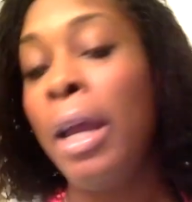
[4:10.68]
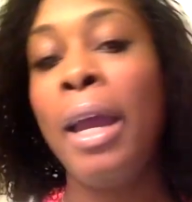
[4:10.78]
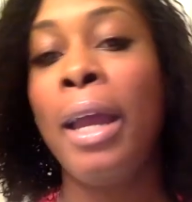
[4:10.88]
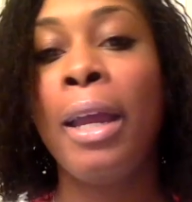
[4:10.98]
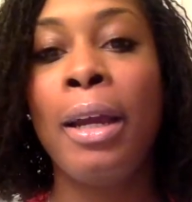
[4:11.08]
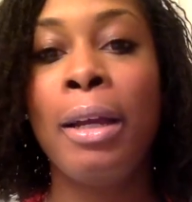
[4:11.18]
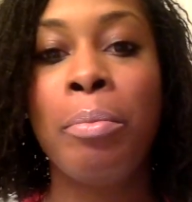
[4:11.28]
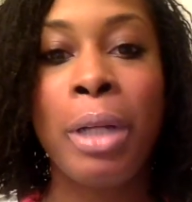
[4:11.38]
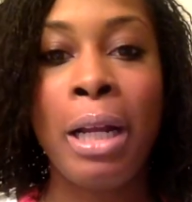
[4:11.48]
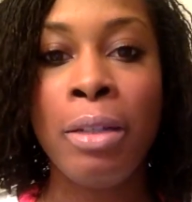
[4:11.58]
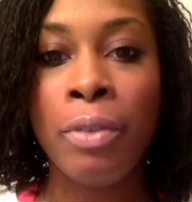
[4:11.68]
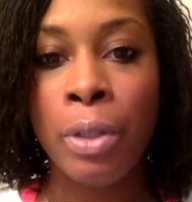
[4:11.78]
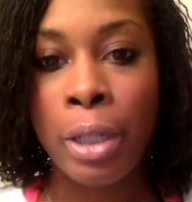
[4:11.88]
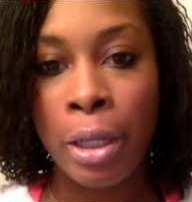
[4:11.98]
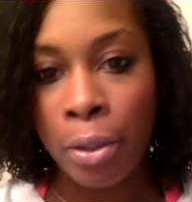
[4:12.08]
But I live in
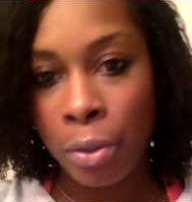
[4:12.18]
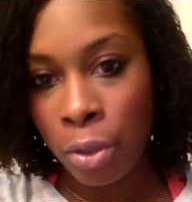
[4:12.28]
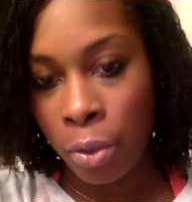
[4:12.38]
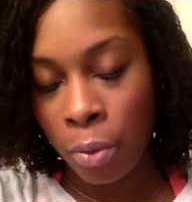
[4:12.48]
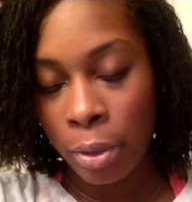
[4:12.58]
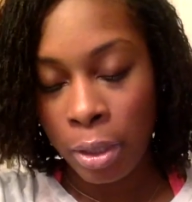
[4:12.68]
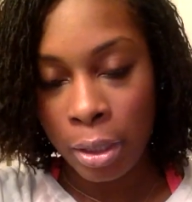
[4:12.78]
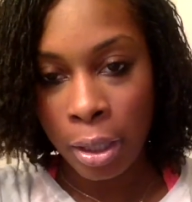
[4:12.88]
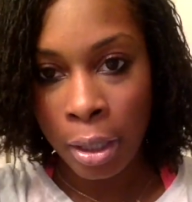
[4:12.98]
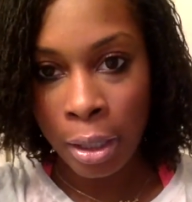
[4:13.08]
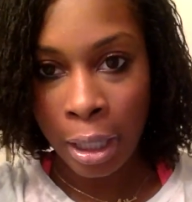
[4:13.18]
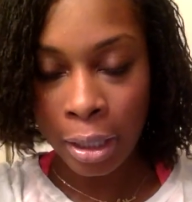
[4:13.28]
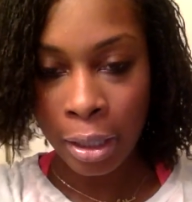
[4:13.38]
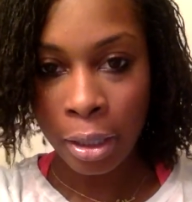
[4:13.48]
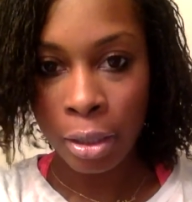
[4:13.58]
Orlando, so it's not
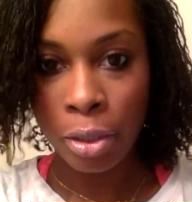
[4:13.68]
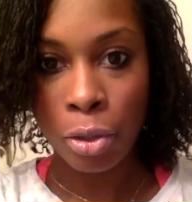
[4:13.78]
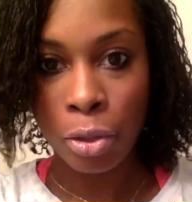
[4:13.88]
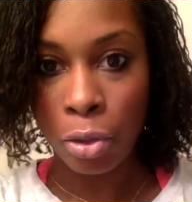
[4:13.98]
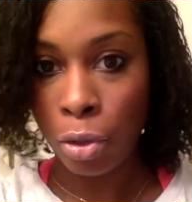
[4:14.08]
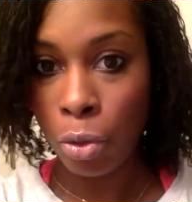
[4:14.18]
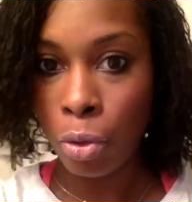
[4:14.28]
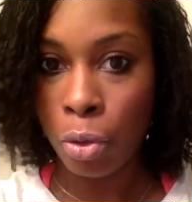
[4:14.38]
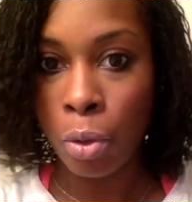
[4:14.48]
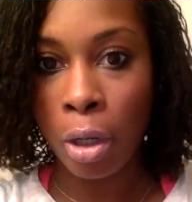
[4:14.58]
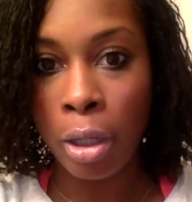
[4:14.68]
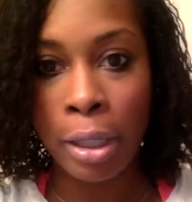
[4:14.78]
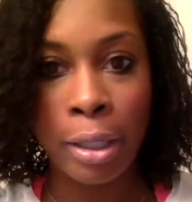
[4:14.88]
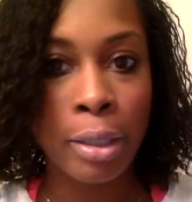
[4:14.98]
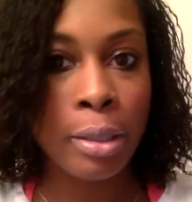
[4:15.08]
gonna hit us too hard
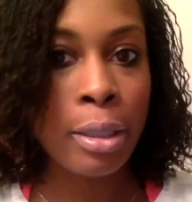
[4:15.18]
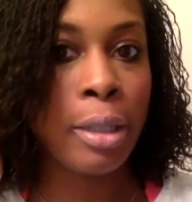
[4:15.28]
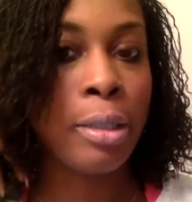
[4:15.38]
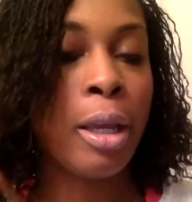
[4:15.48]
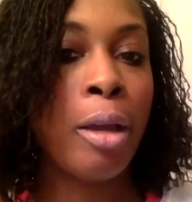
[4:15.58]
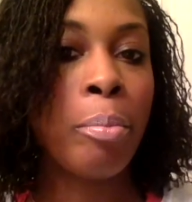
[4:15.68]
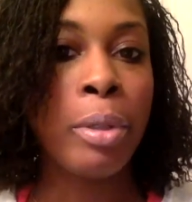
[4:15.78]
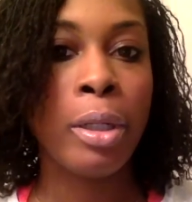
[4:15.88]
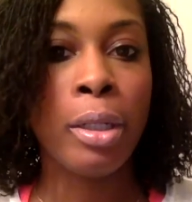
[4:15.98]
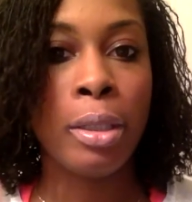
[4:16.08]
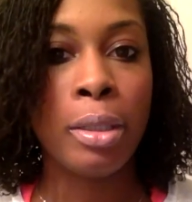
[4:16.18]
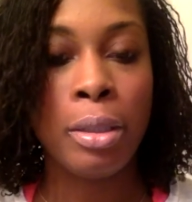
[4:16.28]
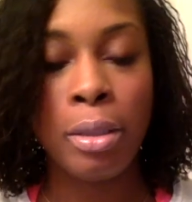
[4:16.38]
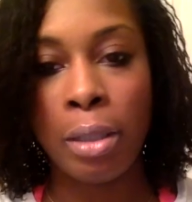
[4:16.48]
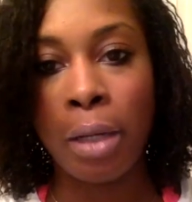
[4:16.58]
like it is like Tampa and
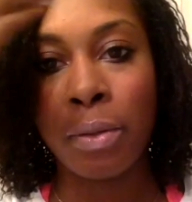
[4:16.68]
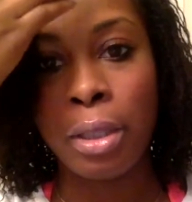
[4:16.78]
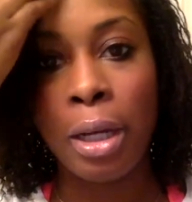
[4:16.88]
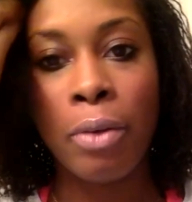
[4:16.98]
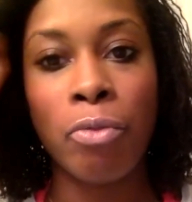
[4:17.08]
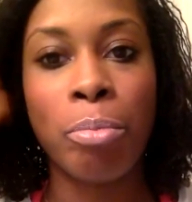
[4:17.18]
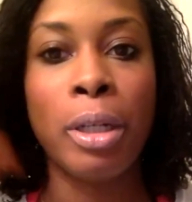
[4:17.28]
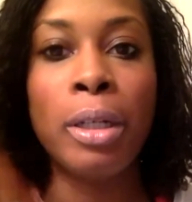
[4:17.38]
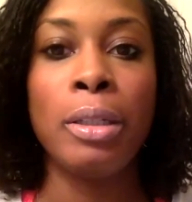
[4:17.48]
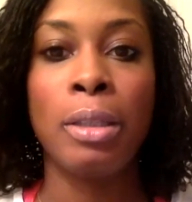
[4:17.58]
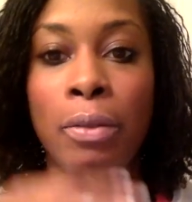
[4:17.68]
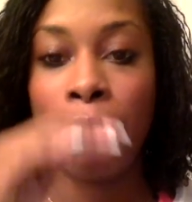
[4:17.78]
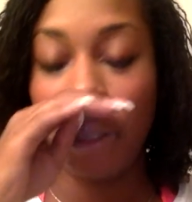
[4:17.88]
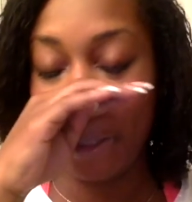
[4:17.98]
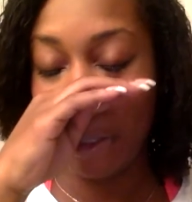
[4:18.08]
down south, but it's
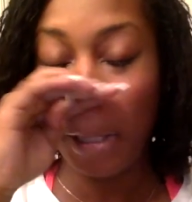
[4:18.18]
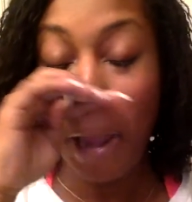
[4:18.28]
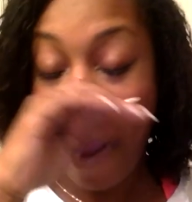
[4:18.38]
definitely